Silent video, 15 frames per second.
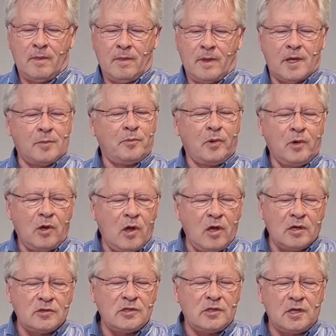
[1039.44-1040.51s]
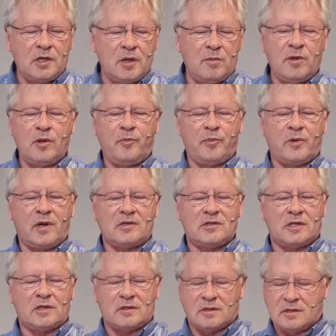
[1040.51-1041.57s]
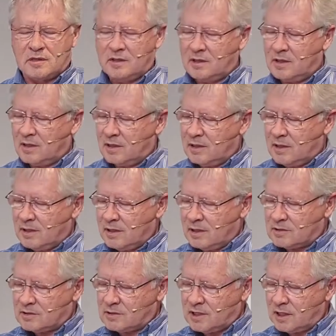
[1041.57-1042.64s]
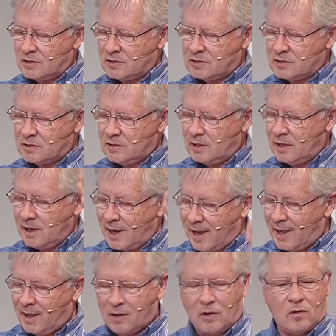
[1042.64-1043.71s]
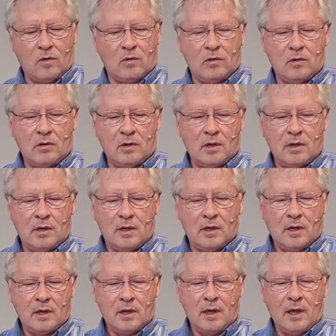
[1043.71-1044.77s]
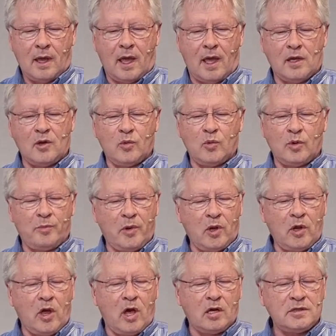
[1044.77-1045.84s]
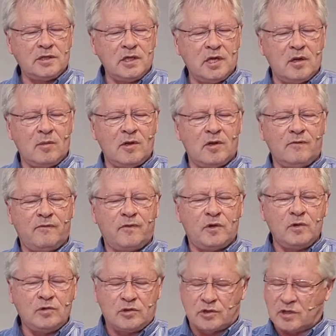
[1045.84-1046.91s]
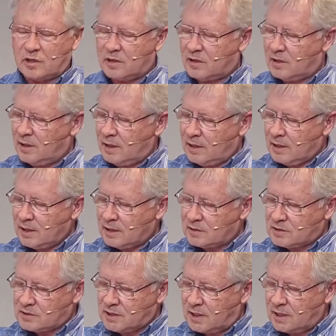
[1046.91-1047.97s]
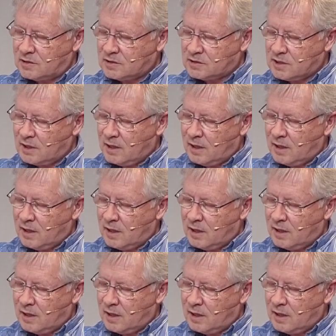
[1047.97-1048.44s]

It belongs to him in the present. It says now and it will belong to him in the future. It says,